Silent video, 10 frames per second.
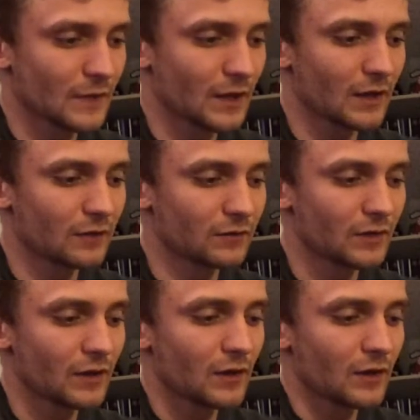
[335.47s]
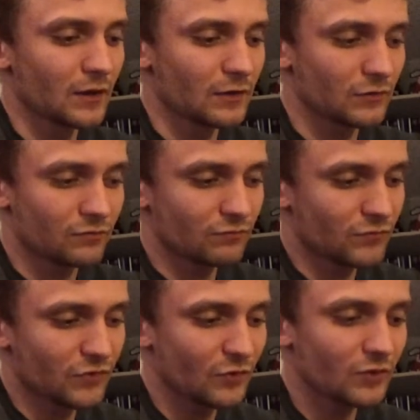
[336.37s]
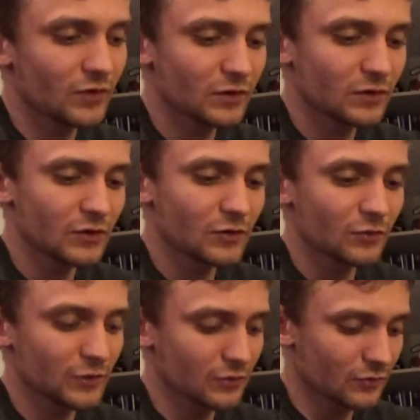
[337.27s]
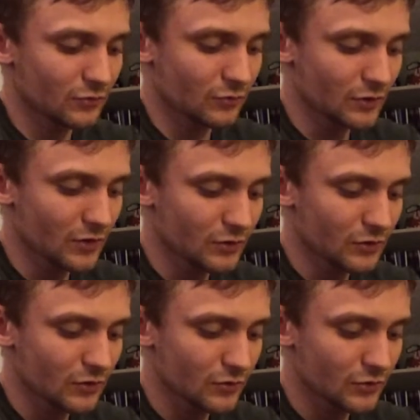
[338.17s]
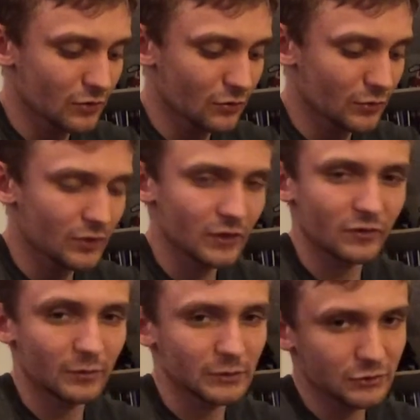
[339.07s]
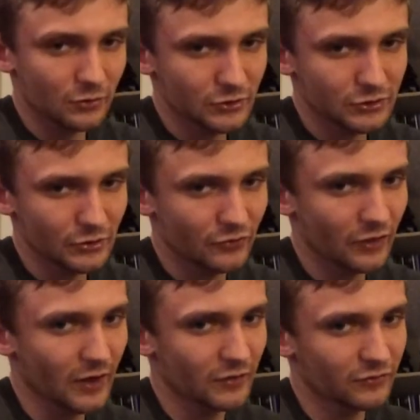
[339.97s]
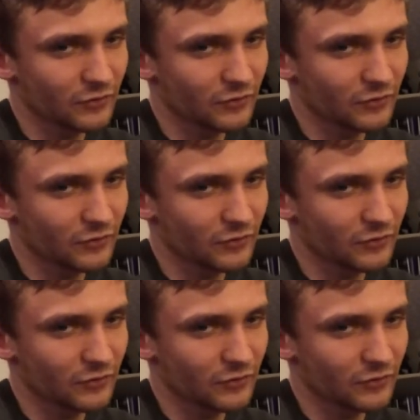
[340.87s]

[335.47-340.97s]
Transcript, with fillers: and so you know when you're when you're on your own, you don't realize how much groceries cost.